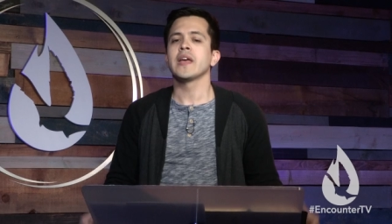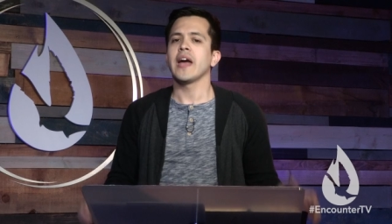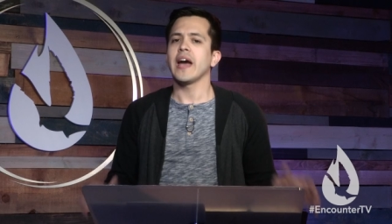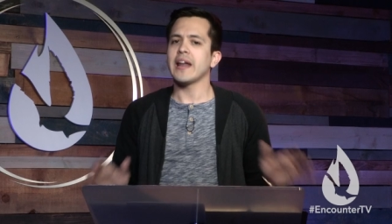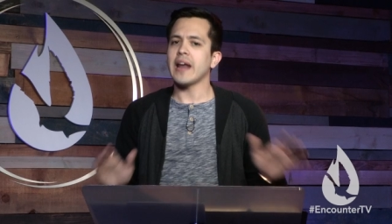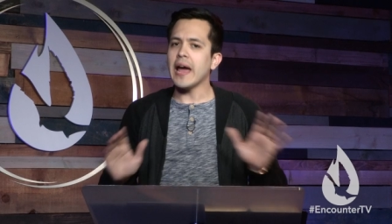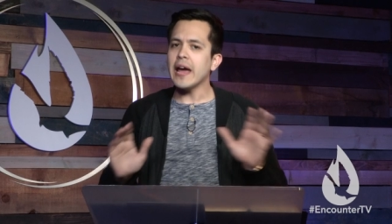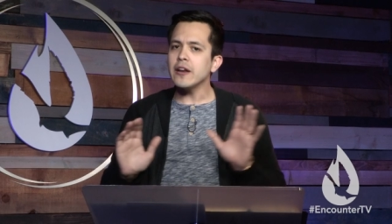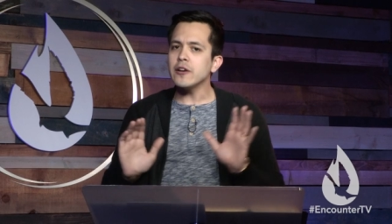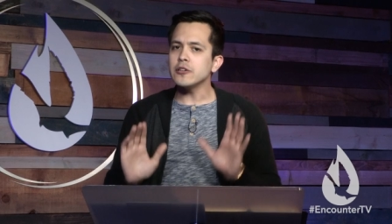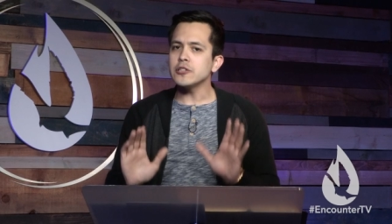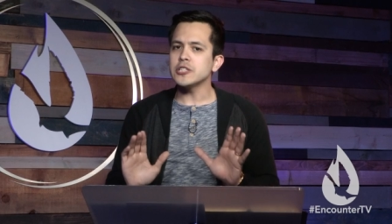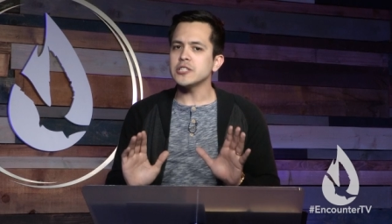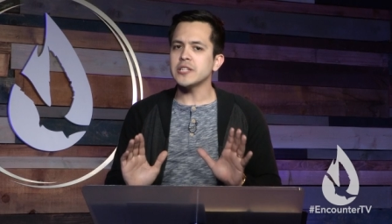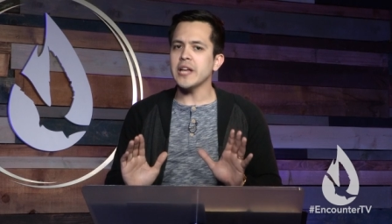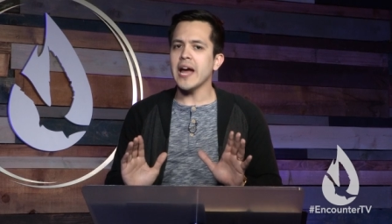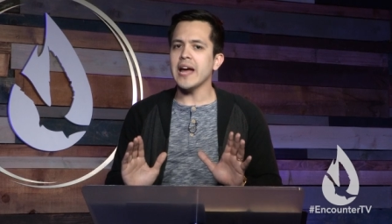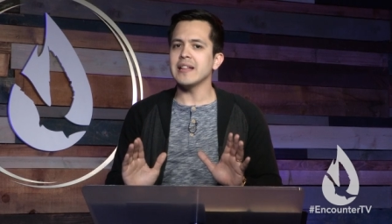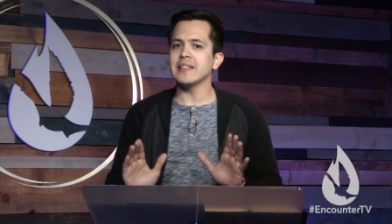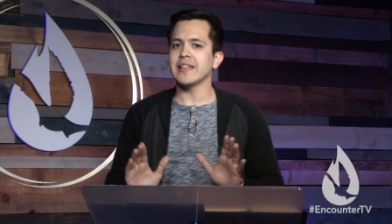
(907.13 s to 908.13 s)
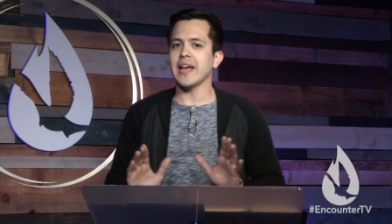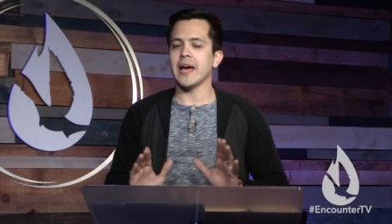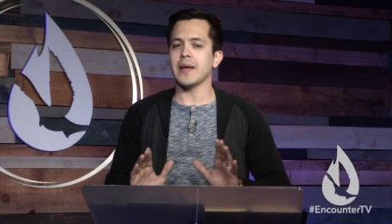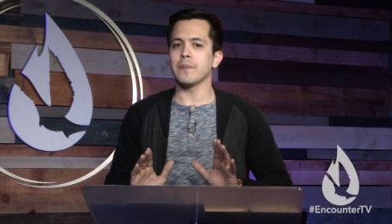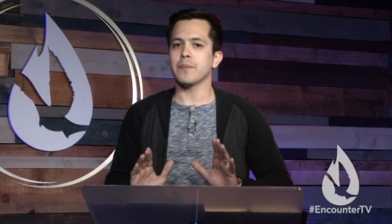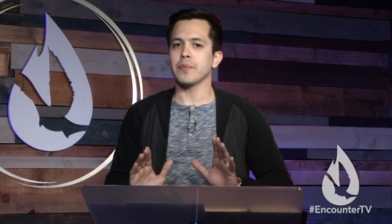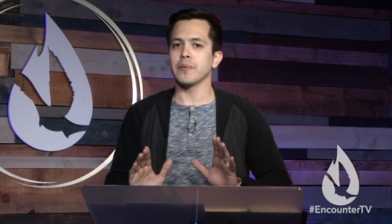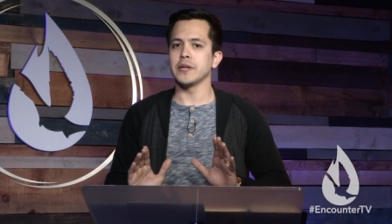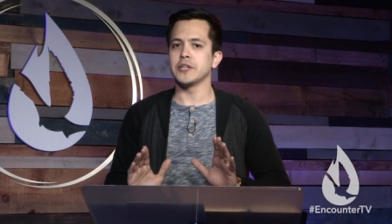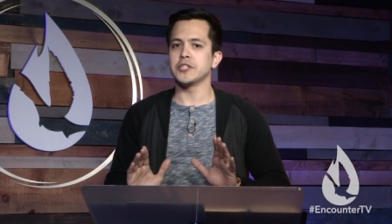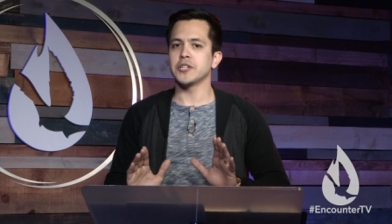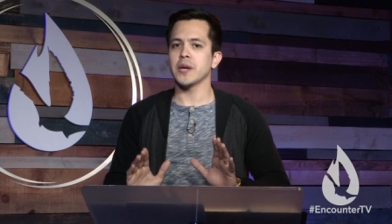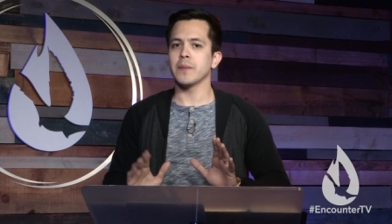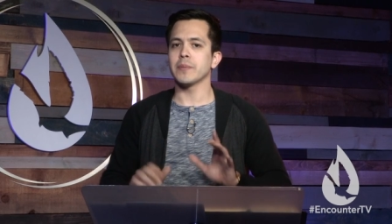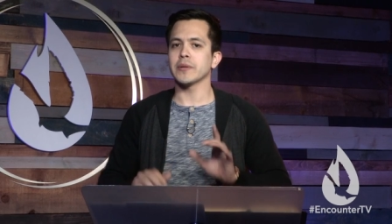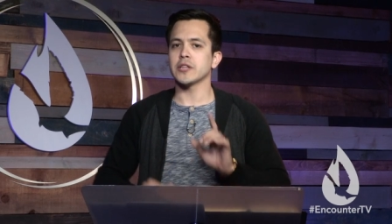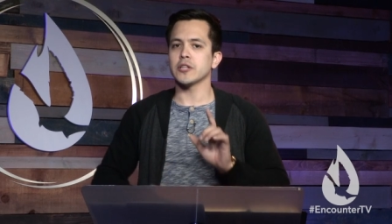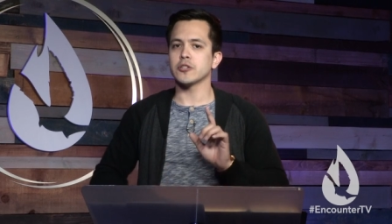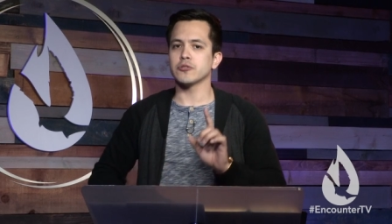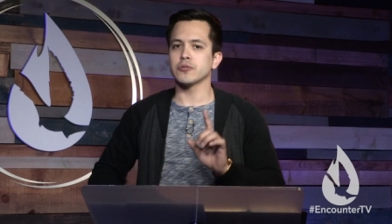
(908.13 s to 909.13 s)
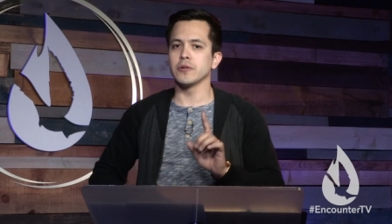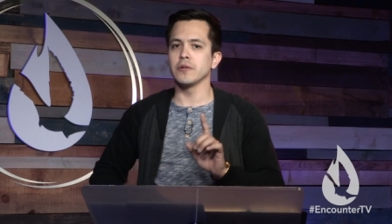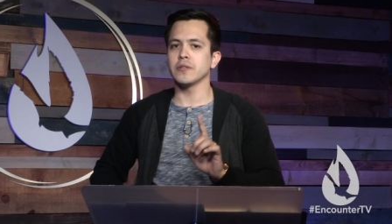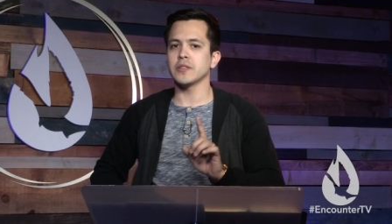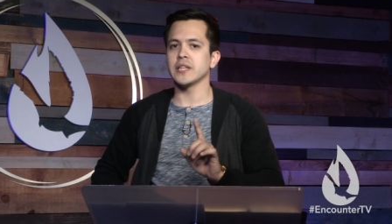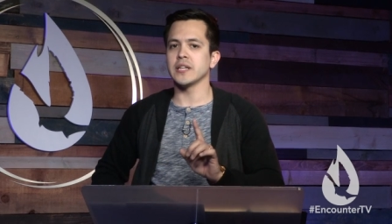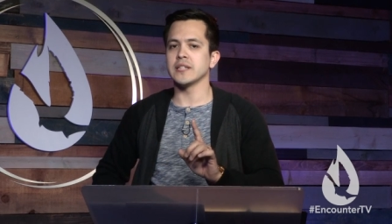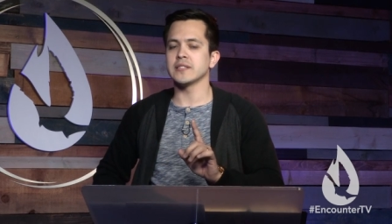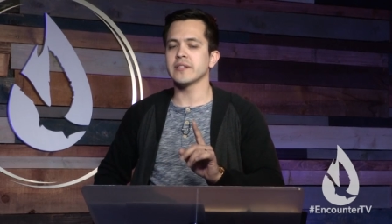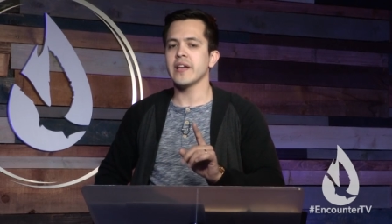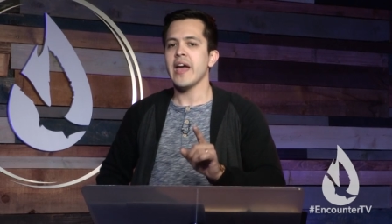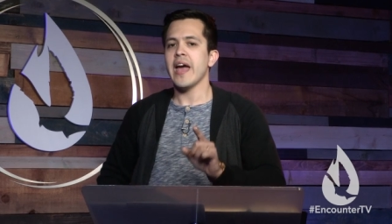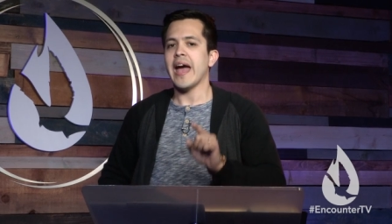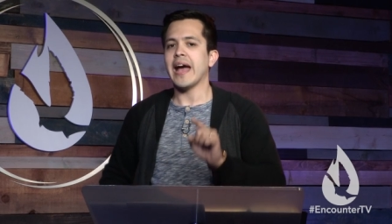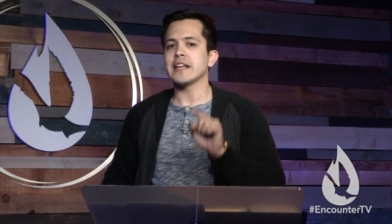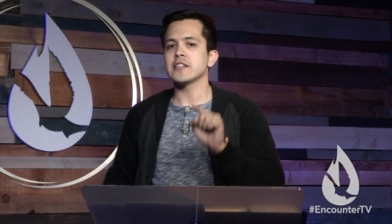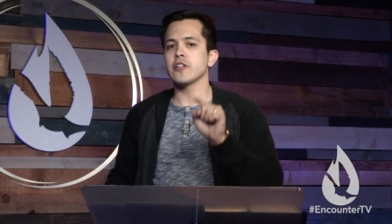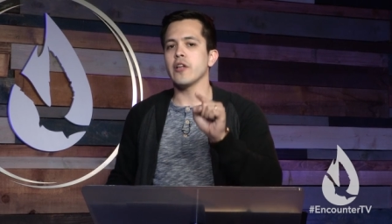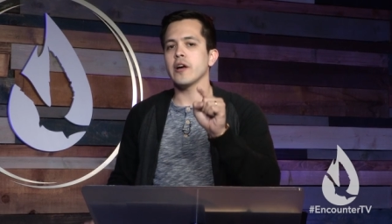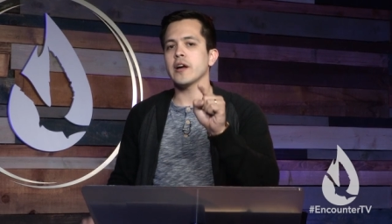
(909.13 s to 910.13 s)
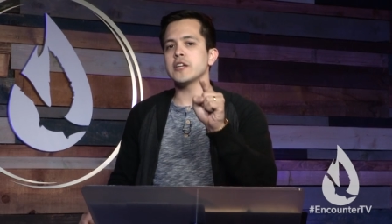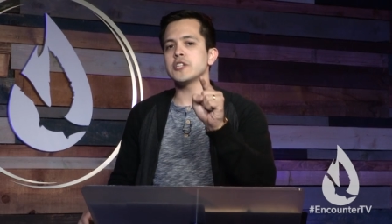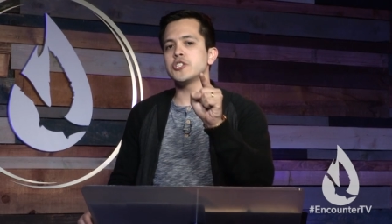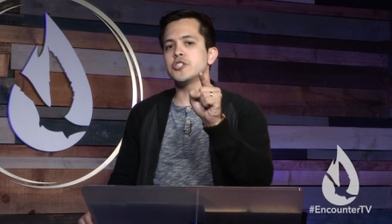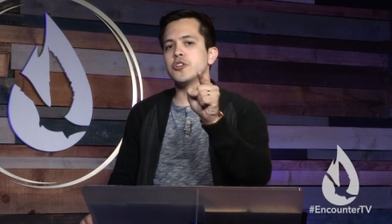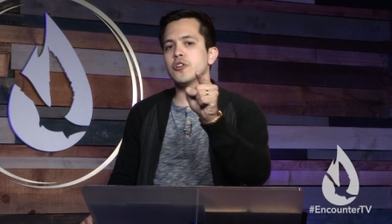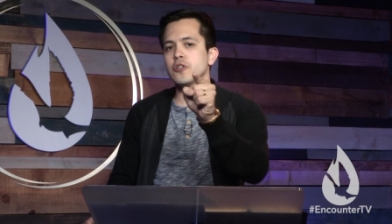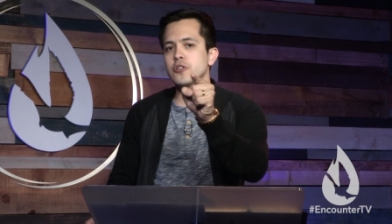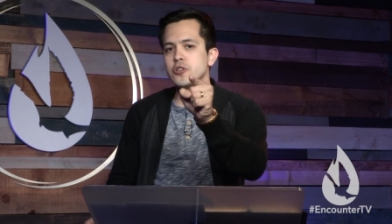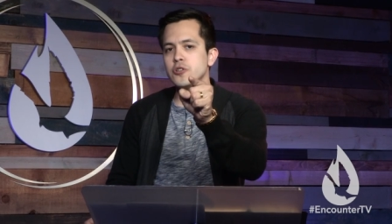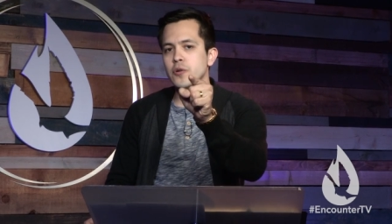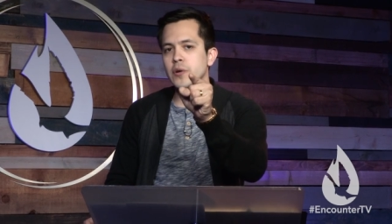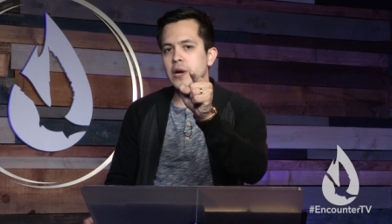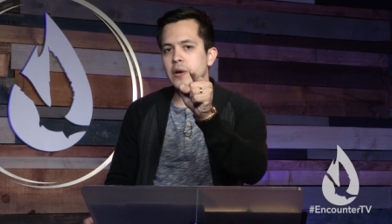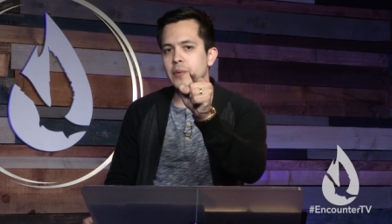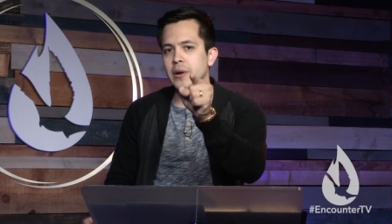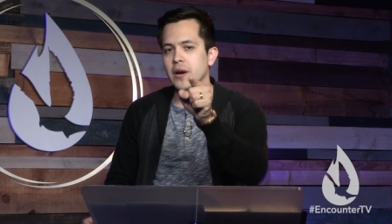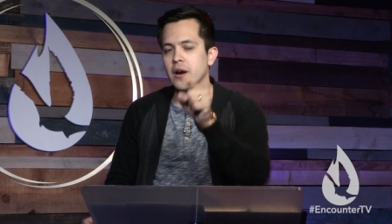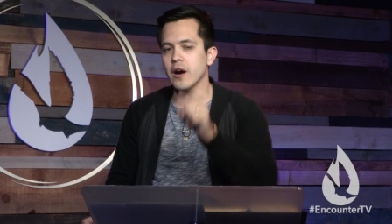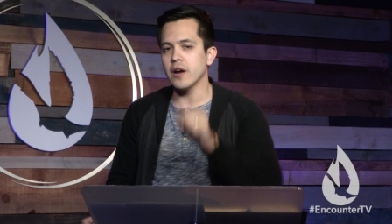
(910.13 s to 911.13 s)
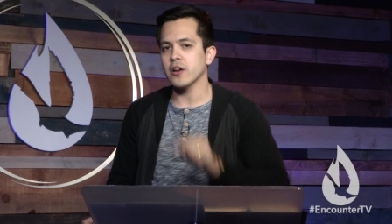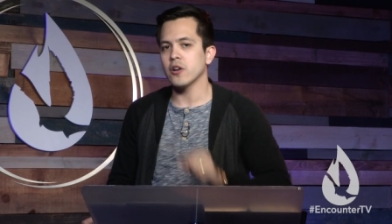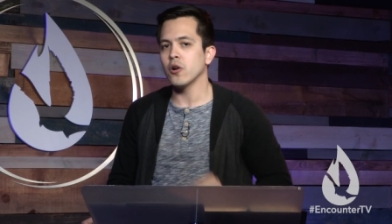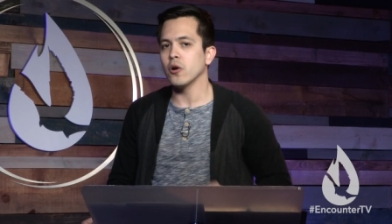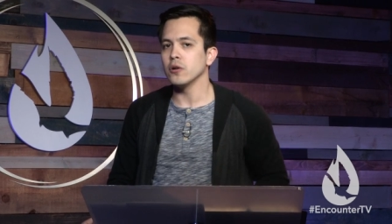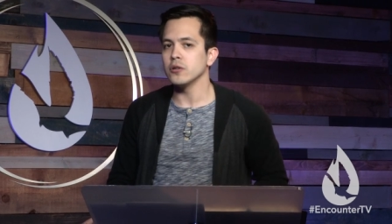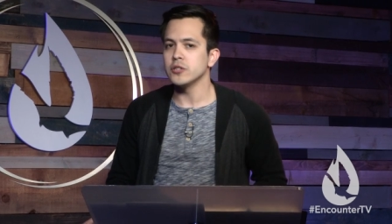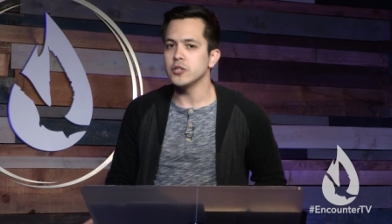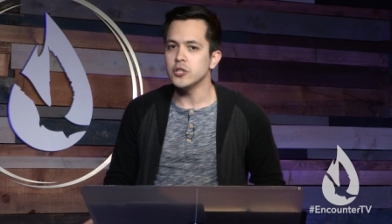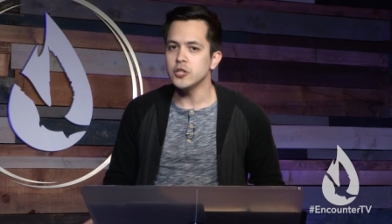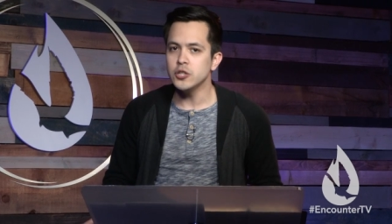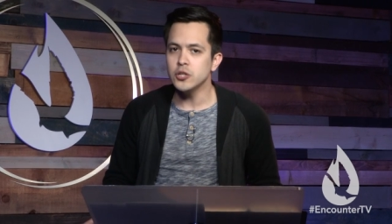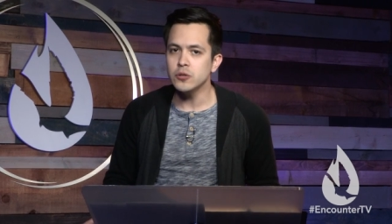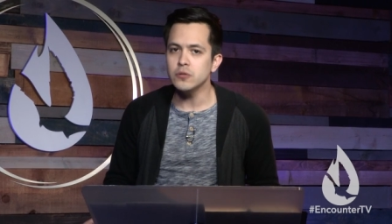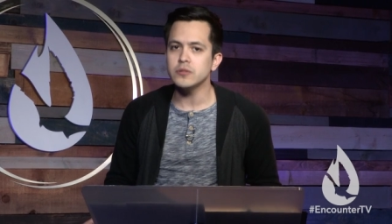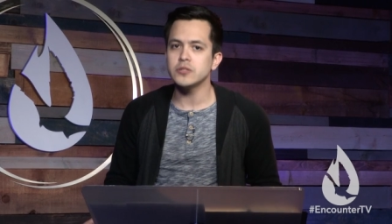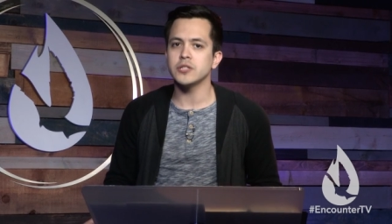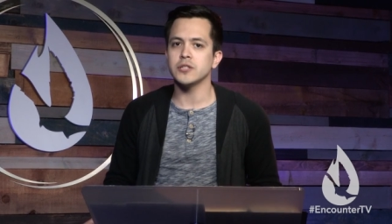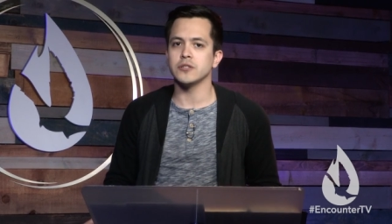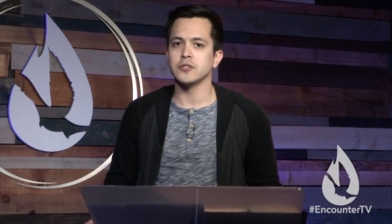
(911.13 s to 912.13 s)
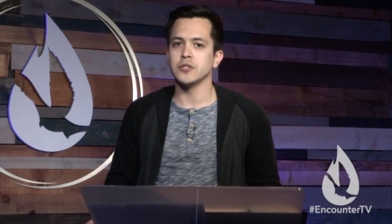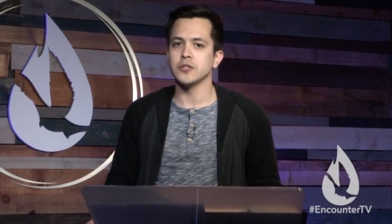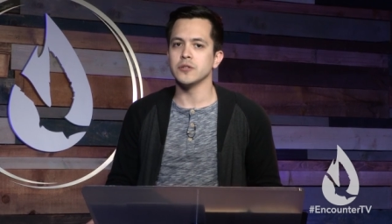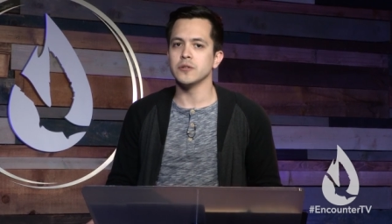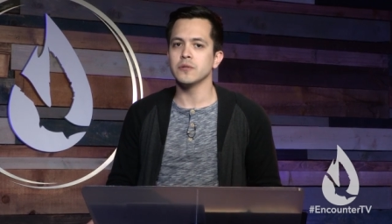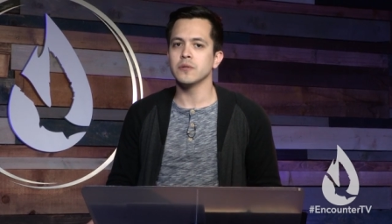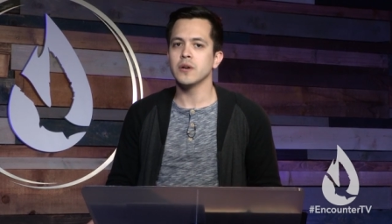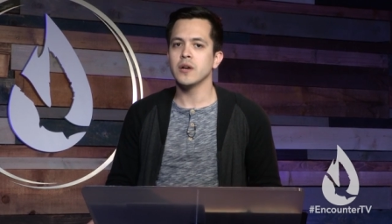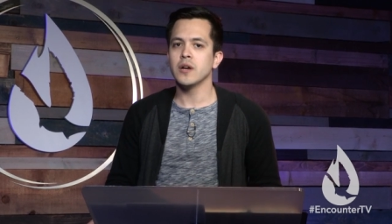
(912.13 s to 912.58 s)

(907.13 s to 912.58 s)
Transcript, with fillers: And I understand that preaching, but the truth is, as long as you're doing what God called you to do,